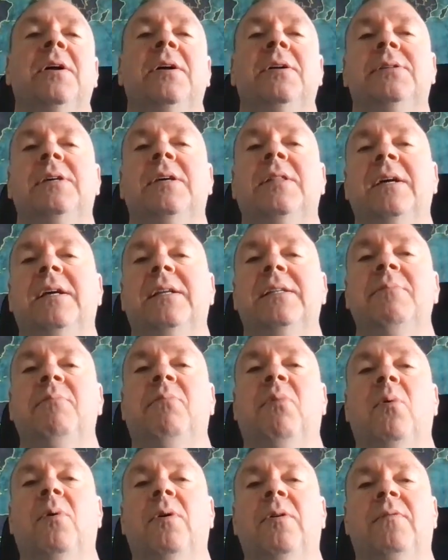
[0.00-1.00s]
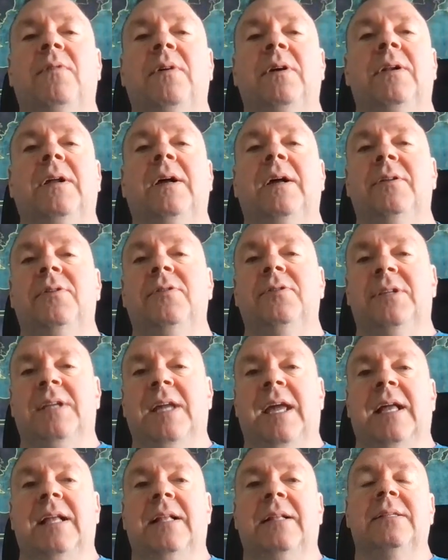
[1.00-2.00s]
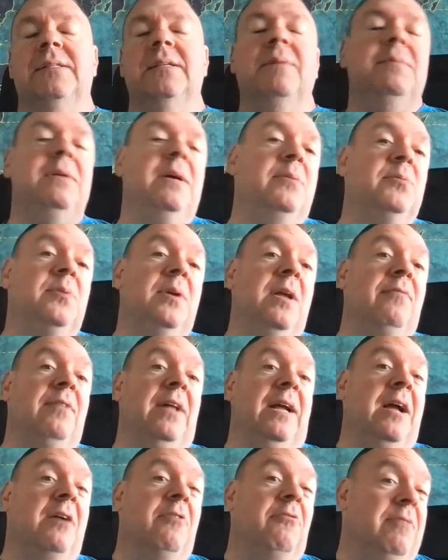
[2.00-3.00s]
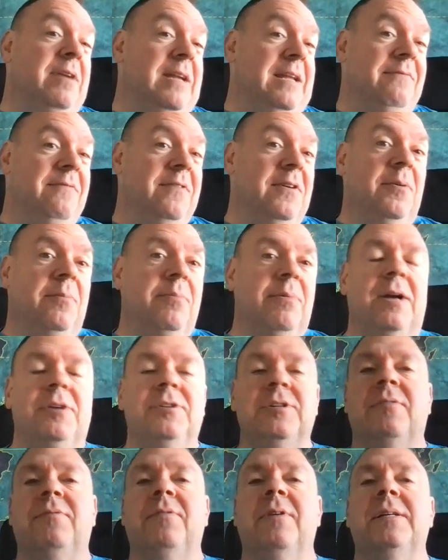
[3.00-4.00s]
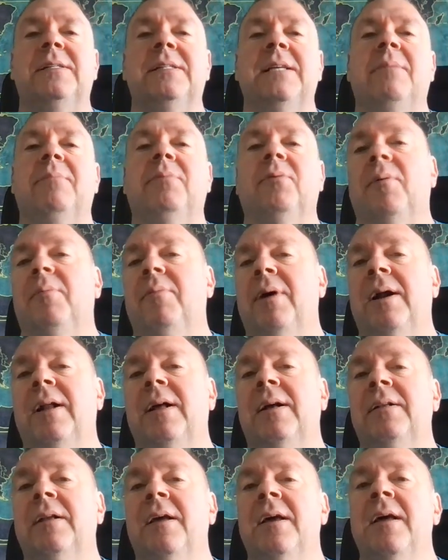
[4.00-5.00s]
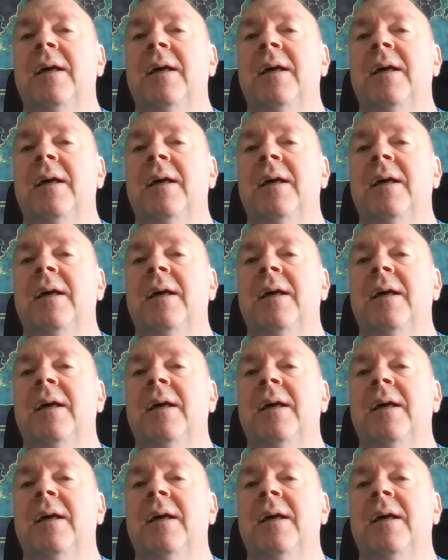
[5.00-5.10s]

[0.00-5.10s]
So I think it's important for you to understand. Sometimes when you have like a greenfield project, for example, or product,